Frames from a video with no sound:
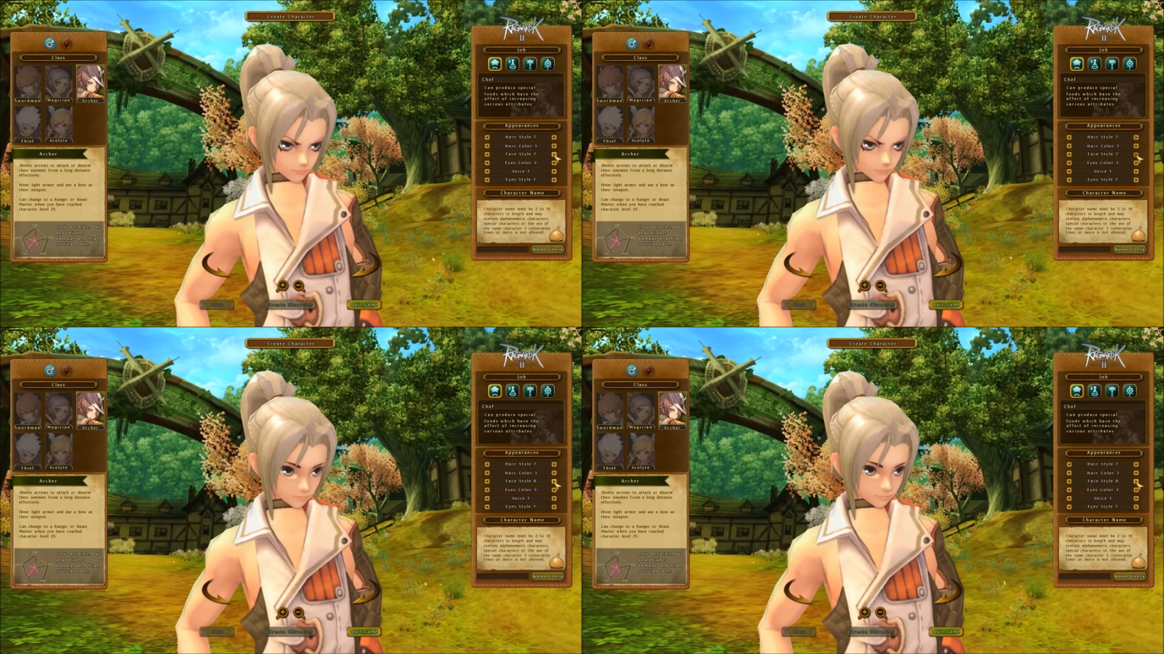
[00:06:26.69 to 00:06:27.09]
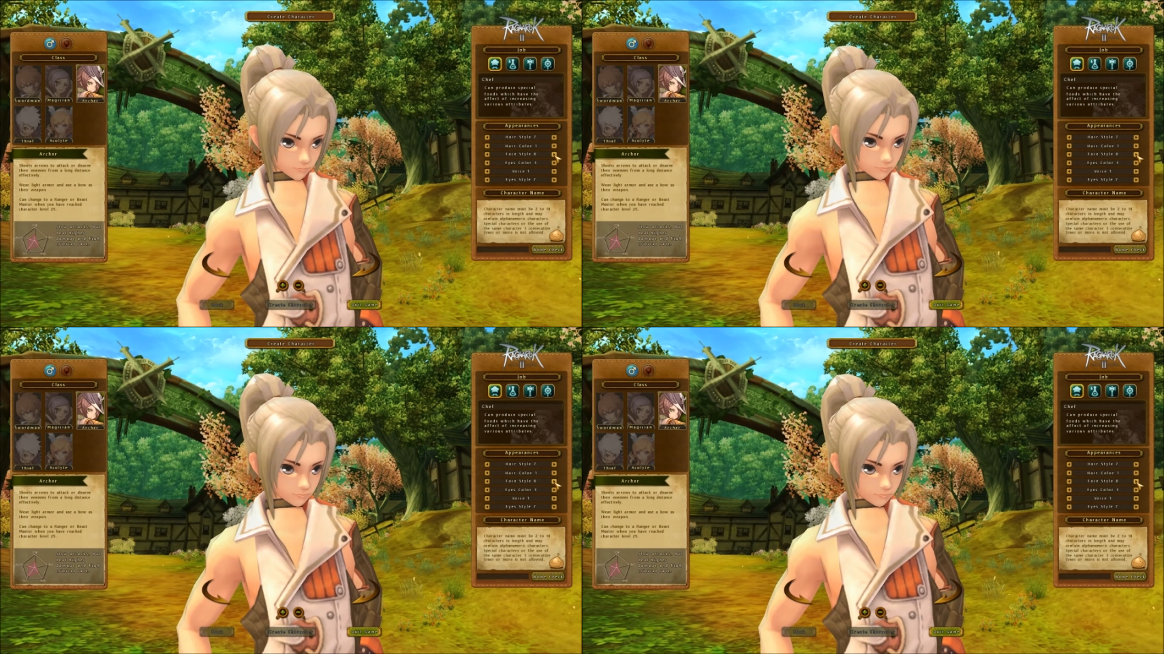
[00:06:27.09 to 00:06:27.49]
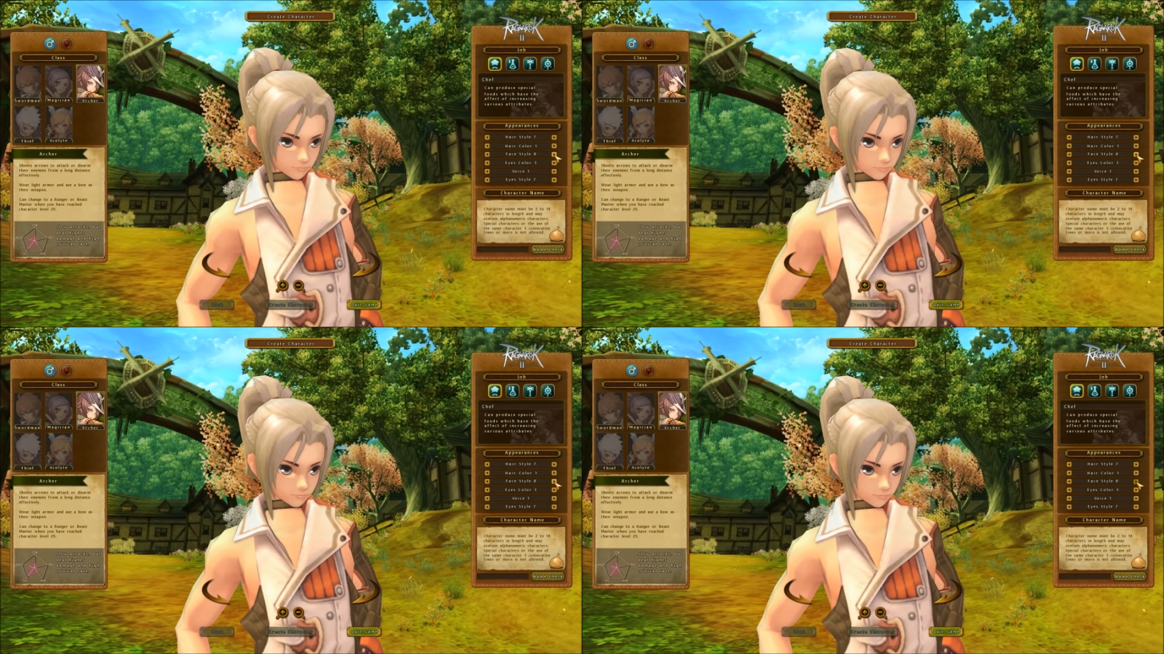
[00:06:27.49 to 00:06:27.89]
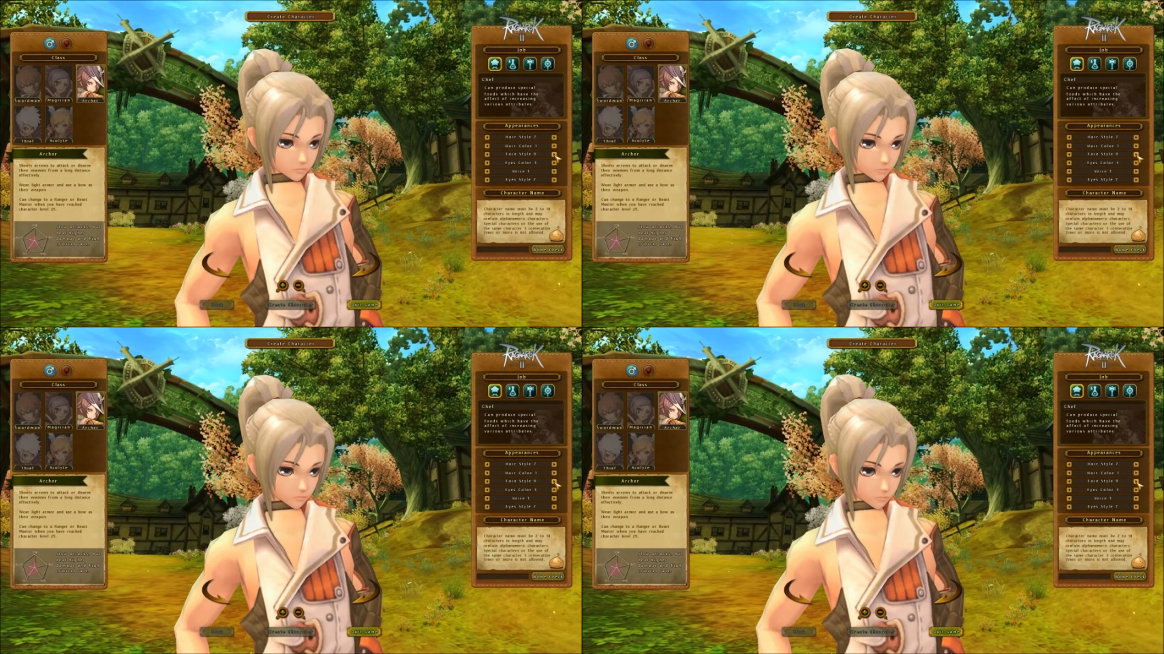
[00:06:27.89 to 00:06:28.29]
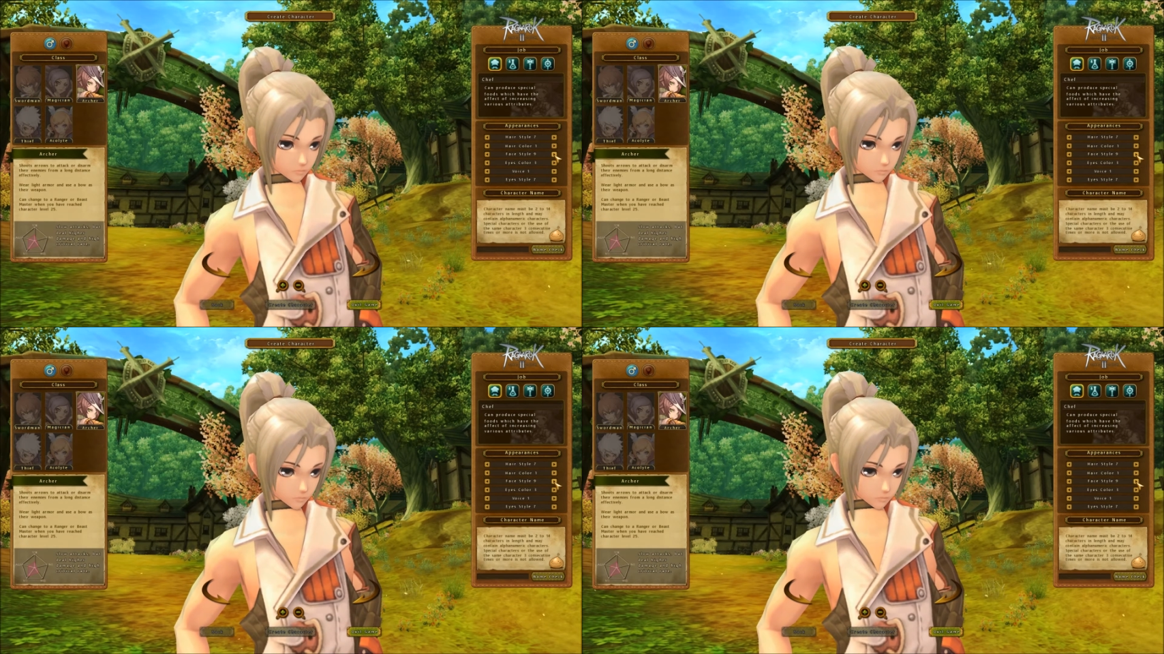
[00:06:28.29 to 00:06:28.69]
[no speech]